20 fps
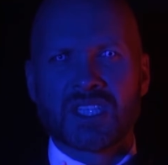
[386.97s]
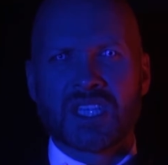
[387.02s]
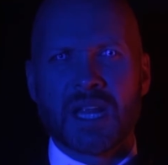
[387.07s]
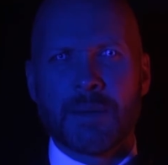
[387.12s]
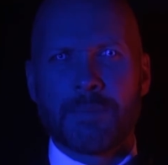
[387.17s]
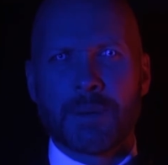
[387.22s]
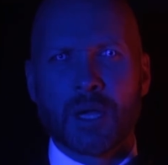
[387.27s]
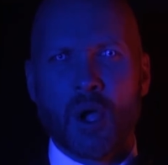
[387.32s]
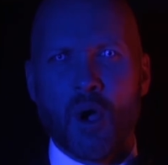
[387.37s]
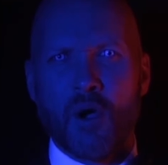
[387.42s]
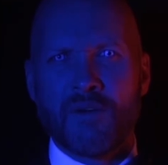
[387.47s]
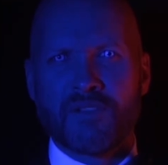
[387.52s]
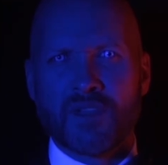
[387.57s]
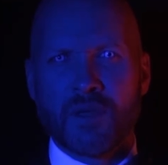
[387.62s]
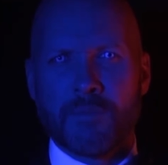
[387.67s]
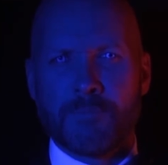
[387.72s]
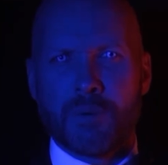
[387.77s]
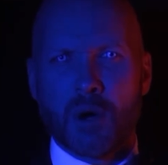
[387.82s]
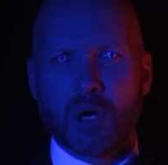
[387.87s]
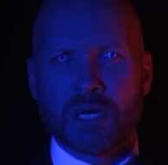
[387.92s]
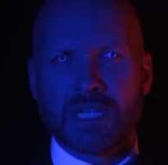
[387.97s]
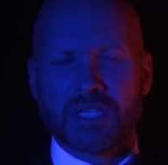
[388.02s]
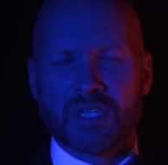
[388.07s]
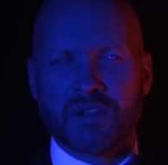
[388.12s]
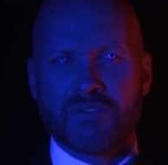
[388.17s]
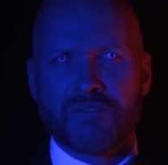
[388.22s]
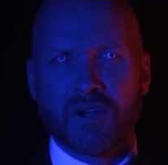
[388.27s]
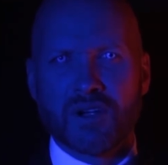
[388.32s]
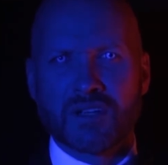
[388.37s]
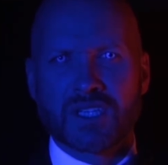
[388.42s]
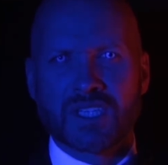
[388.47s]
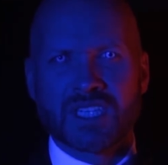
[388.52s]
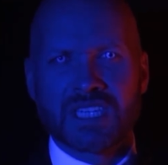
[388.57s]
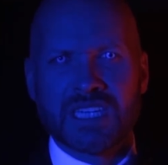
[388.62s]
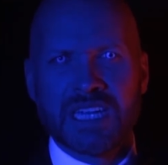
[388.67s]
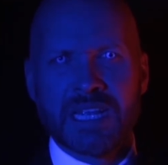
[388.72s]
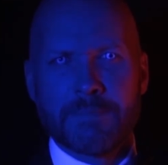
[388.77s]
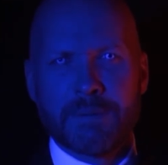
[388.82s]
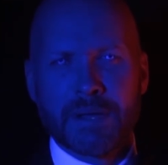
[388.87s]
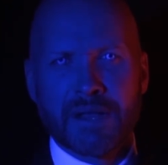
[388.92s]
stepping over the bodies of her
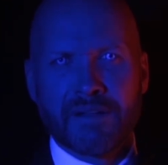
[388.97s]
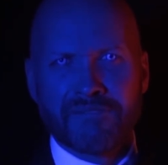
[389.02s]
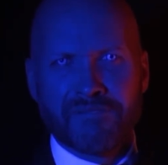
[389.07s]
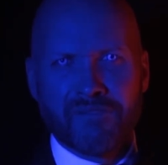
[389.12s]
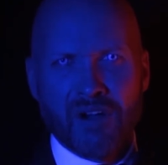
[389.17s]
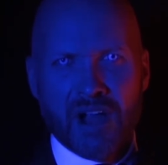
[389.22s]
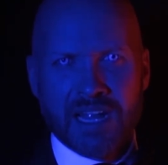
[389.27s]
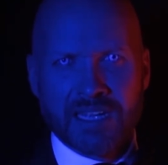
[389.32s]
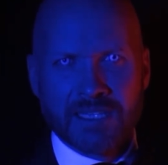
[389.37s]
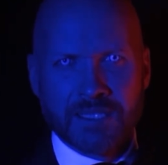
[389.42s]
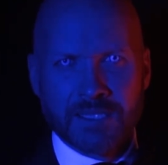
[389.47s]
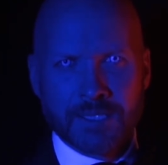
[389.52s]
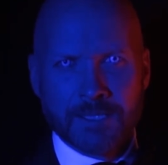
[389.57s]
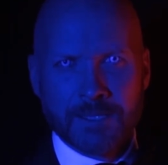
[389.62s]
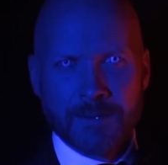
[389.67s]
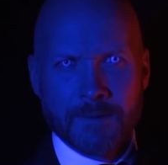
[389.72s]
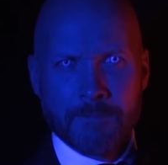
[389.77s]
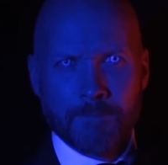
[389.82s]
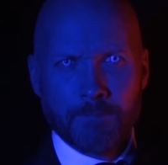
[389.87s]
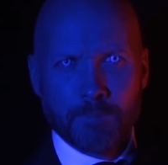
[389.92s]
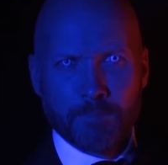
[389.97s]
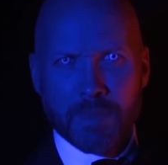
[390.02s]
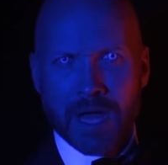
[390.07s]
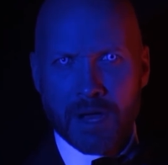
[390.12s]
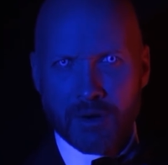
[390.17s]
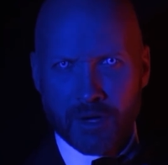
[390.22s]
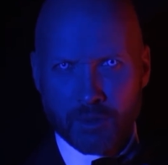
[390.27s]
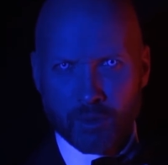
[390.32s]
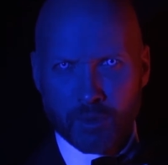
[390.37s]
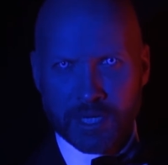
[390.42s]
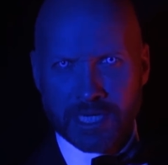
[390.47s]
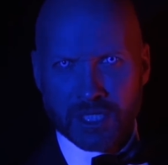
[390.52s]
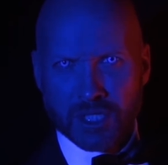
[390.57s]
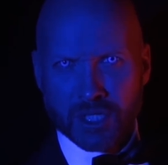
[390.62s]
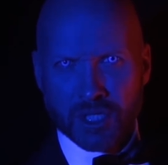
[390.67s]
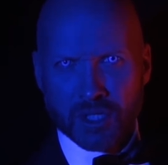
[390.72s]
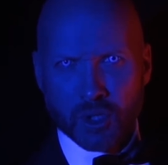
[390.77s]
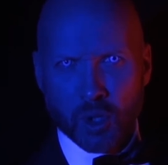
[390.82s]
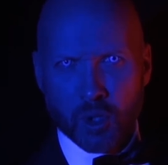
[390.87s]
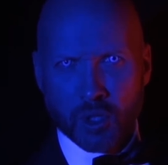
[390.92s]
sleeping friends. Mary
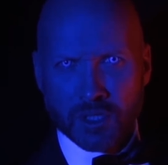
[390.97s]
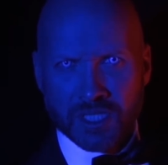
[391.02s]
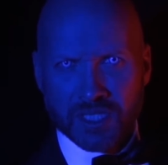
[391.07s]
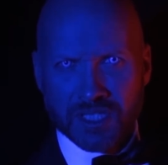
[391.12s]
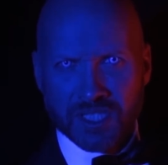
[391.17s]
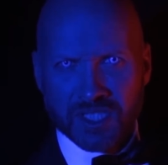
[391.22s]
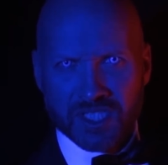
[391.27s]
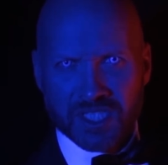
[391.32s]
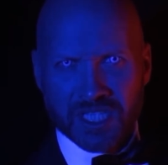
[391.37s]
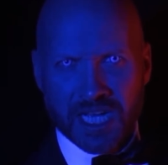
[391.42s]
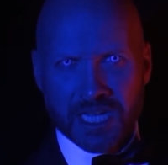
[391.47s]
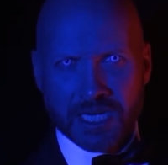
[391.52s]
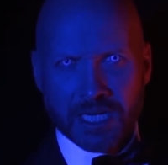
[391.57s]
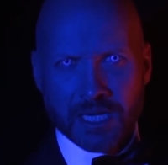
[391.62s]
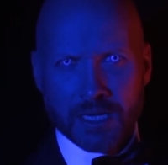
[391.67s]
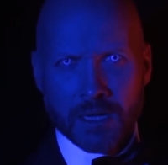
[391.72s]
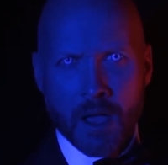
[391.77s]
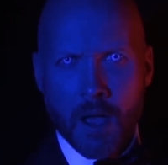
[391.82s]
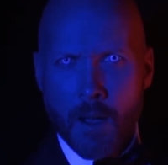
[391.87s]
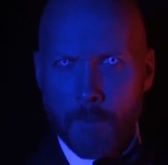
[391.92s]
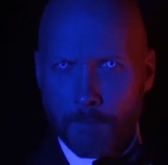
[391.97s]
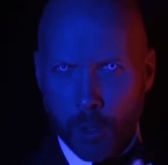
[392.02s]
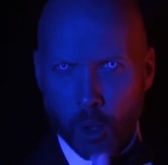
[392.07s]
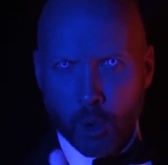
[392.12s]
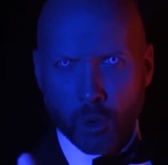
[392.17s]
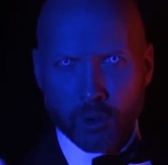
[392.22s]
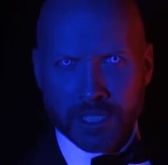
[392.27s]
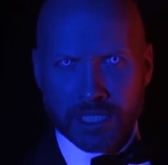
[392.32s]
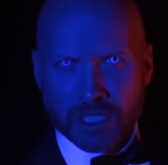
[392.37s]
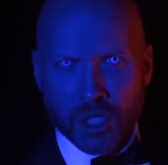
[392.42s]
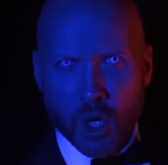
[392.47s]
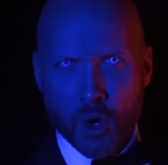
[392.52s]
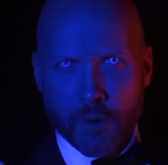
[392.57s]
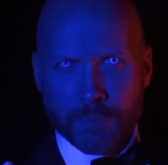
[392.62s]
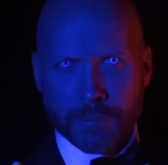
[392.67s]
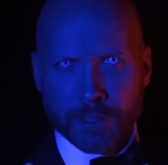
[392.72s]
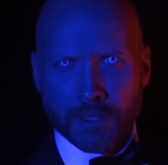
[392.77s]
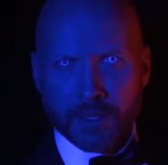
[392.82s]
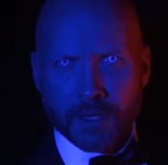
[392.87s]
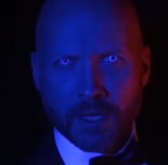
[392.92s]
reached the door to the study, pulled it
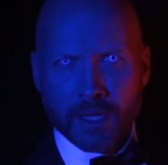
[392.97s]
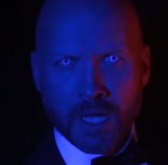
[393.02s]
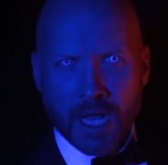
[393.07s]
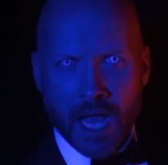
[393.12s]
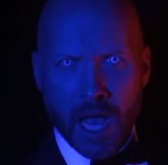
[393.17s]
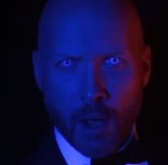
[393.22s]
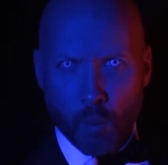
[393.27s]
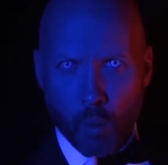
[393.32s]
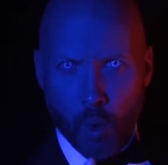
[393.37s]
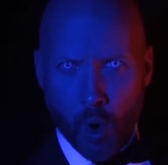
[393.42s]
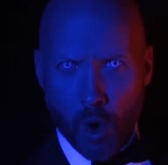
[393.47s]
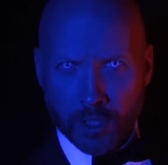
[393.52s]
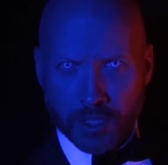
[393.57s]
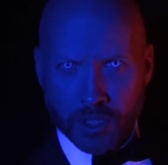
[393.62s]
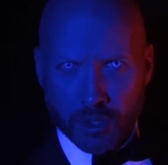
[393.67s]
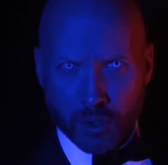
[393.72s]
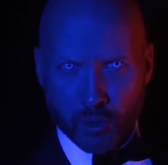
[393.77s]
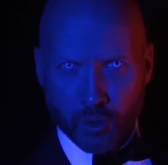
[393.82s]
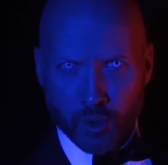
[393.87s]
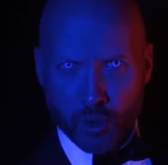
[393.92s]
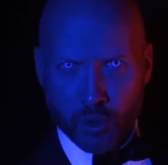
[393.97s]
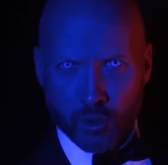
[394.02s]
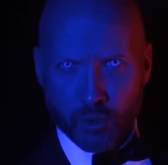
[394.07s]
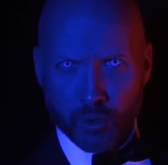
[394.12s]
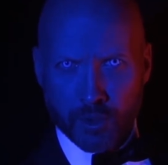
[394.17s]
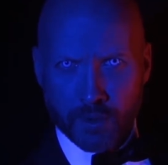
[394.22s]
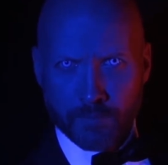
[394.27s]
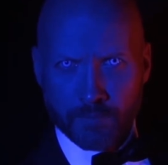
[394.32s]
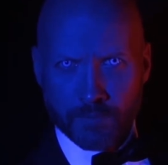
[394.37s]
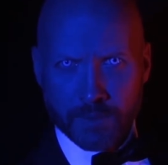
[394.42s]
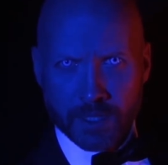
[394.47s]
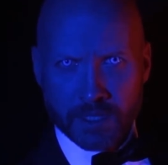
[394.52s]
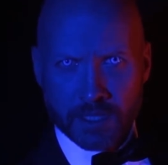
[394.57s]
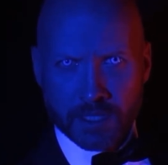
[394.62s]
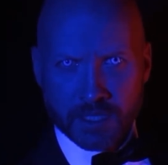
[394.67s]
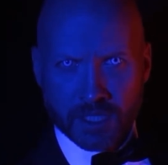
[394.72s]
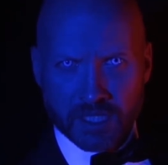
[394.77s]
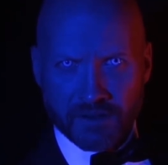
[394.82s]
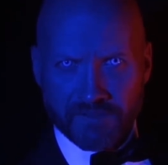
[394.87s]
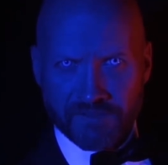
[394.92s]
open, and walked through.
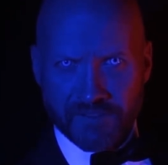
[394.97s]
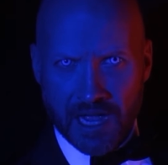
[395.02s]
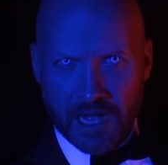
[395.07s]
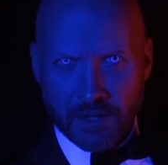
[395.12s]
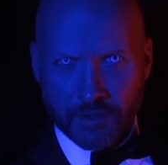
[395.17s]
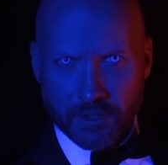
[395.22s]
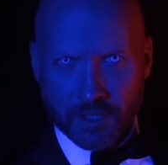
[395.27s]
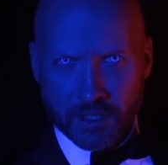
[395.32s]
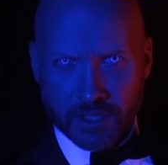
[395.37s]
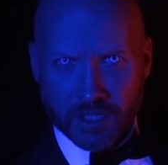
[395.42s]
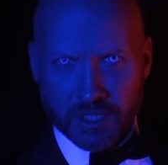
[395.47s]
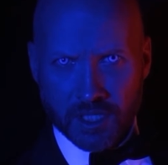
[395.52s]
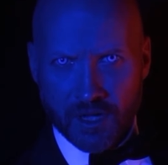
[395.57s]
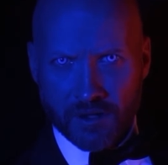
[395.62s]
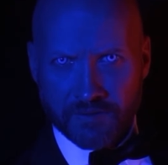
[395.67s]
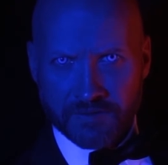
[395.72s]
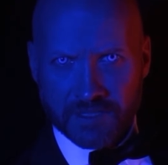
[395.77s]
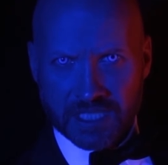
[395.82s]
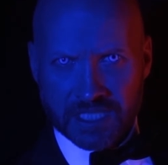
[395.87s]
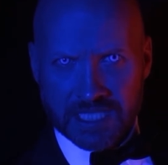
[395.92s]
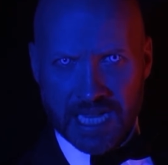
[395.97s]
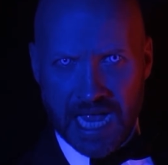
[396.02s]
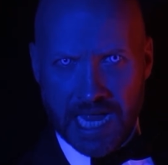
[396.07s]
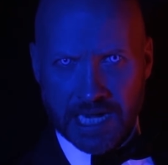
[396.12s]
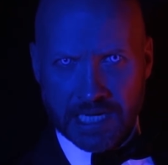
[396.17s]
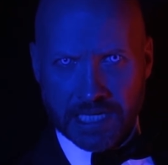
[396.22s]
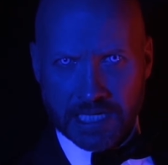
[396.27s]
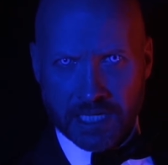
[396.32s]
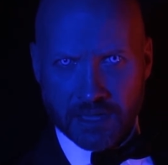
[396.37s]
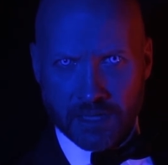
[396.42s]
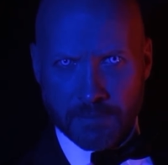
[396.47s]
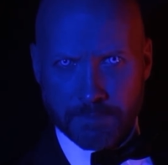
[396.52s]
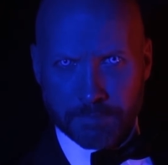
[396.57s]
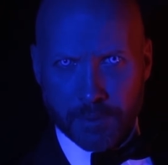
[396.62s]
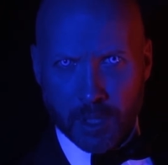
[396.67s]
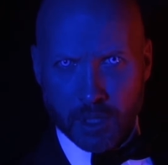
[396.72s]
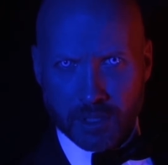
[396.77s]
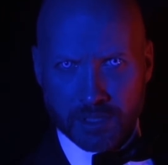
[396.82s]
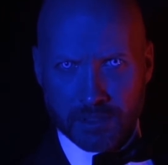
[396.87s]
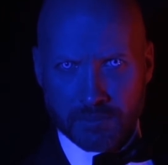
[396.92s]
She found herself standing at the
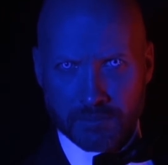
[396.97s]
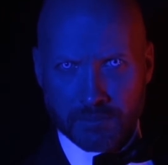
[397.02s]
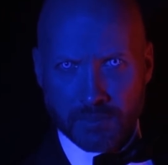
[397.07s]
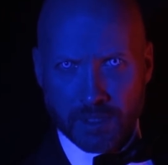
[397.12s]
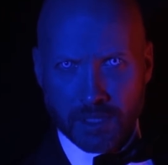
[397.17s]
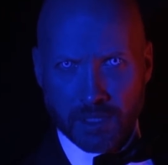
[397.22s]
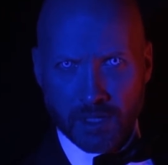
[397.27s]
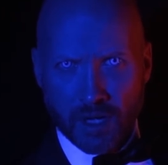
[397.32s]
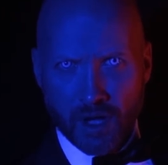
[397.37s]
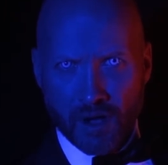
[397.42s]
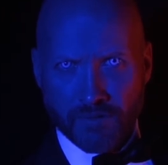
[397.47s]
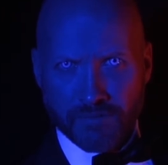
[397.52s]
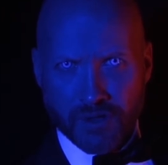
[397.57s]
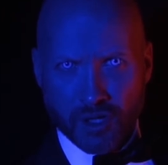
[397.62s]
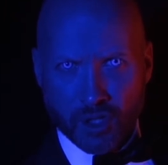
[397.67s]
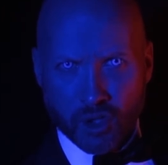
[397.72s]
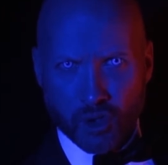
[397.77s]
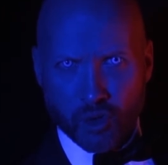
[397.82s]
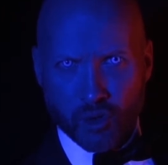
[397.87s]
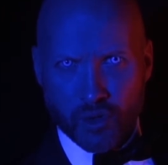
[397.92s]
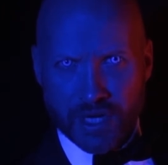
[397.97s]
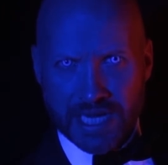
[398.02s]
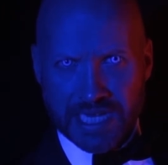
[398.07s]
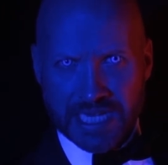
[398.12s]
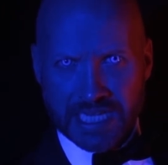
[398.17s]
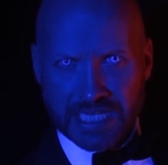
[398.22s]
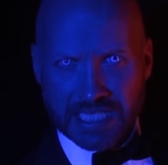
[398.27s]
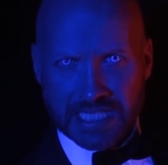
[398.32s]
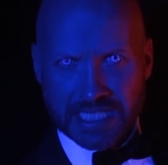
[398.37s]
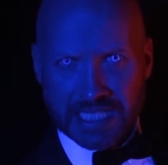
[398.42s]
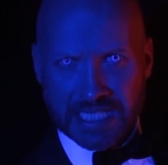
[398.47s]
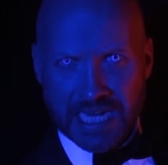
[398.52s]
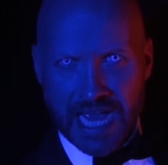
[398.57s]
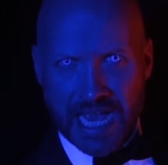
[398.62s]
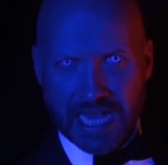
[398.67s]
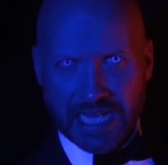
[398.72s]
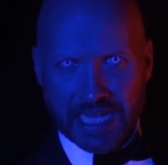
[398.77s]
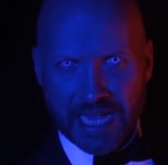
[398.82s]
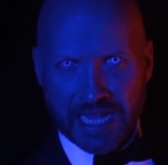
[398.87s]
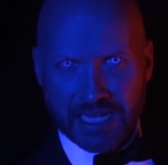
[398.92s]
bottom of the creaky
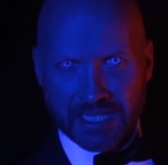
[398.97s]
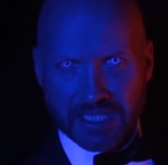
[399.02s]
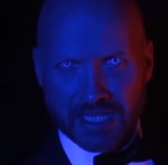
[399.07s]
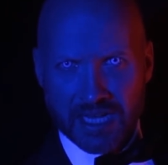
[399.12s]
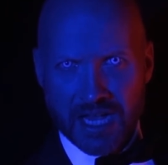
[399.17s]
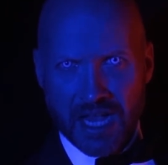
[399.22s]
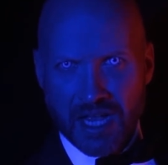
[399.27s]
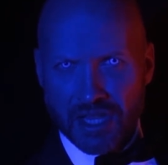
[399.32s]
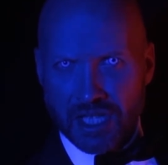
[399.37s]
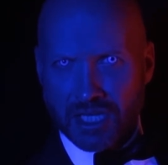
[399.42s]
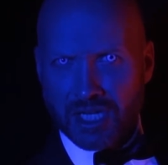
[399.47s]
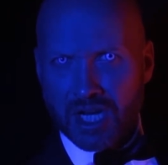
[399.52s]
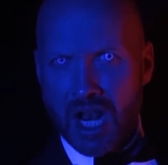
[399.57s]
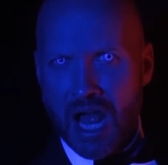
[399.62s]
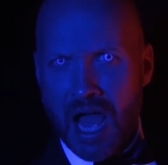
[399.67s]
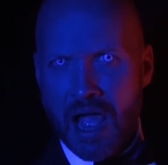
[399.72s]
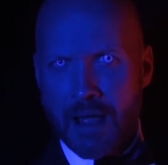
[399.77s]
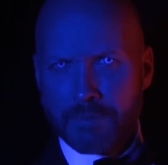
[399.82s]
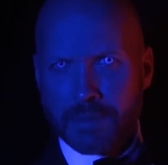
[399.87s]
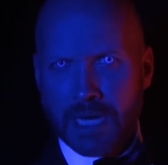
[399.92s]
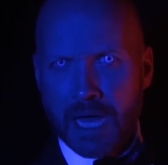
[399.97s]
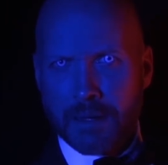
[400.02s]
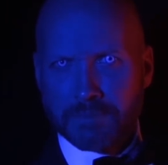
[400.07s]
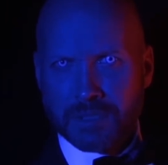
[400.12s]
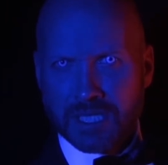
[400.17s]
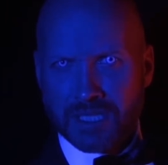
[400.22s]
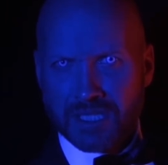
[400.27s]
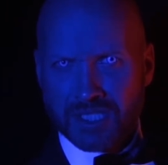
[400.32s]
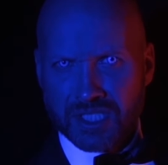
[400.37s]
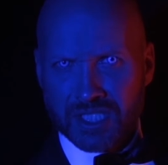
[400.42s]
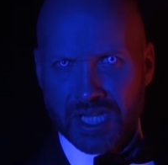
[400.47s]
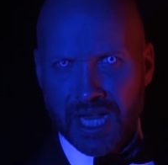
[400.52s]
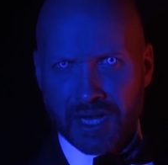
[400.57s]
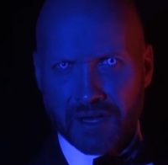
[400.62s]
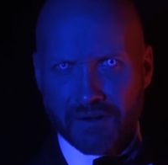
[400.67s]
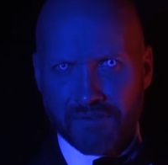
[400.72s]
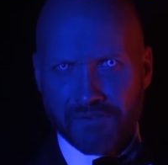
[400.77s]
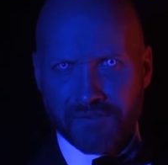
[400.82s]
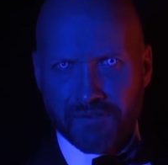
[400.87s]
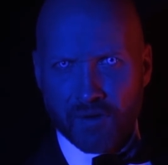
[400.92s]
staircase that climbed up to the
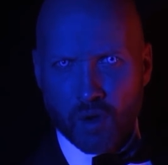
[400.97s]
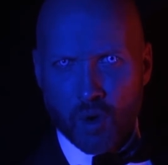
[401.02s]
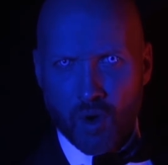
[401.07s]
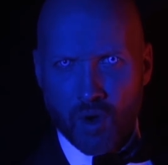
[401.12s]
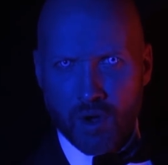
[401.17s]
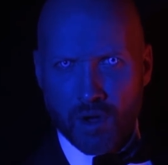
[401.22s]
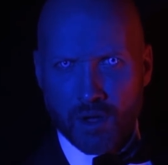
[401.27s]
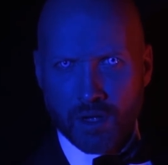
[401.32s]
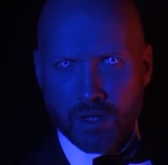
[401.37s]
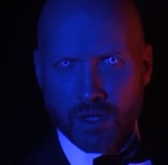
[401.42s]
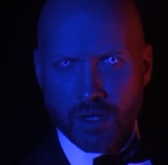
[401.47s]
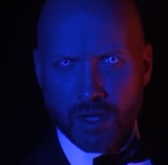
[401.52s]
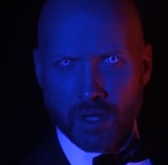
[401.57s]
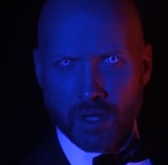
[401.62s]
second floor.